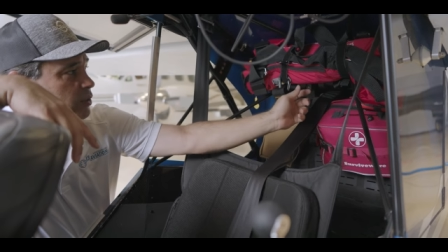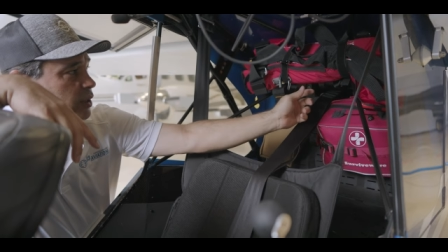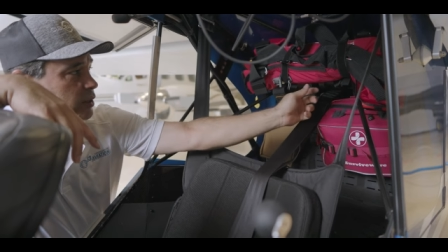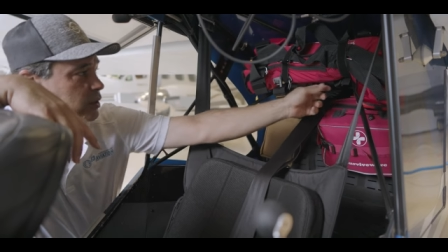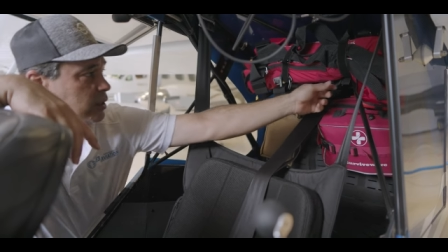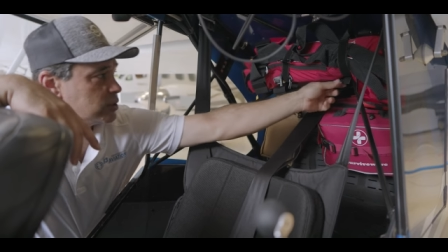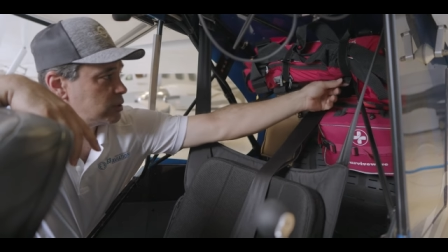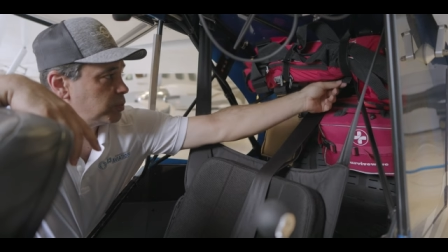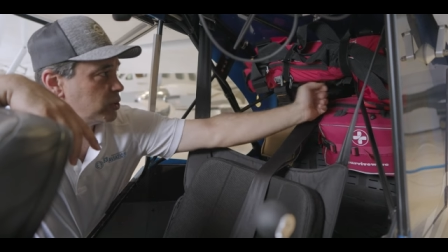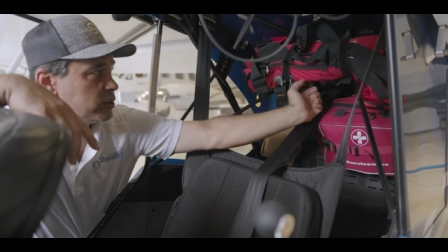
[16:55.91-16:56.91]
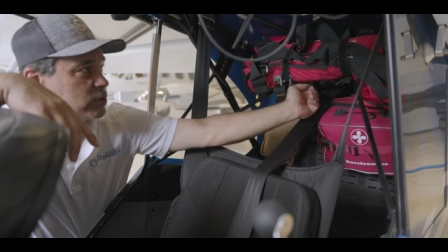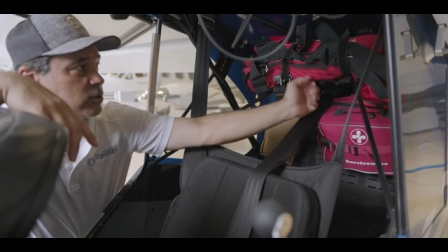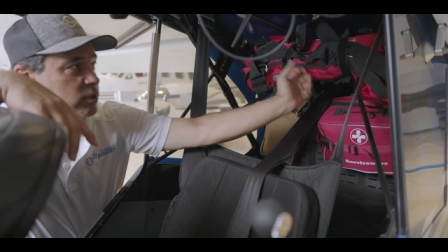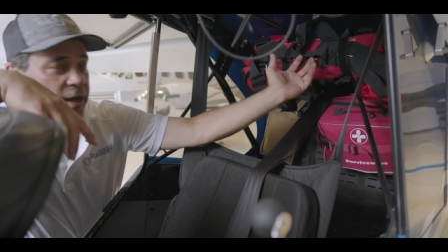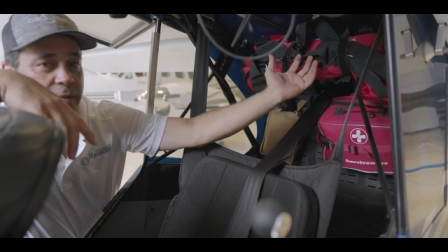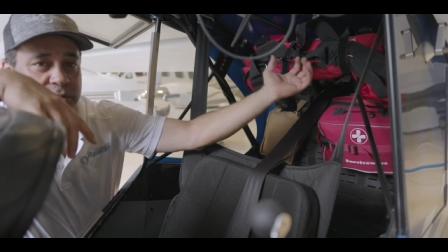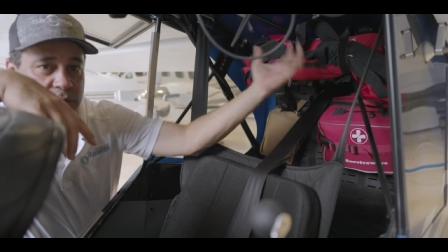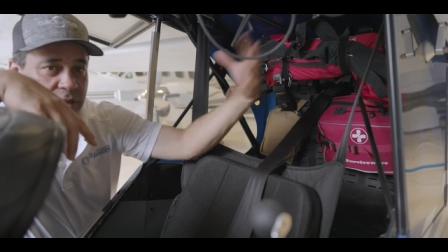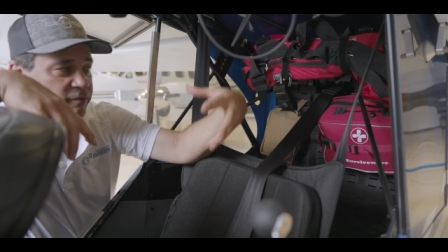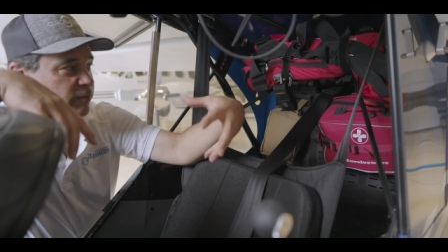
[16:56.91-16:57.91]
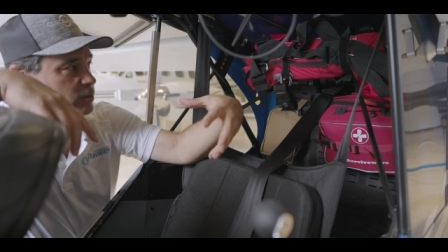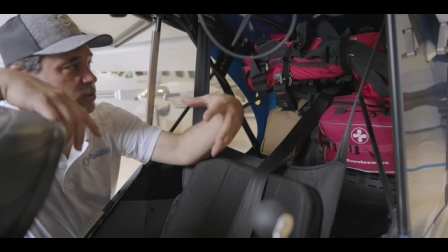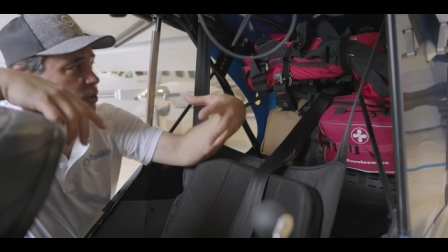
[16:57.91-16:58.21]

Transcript: that uh, just pull these two tabs. The life vest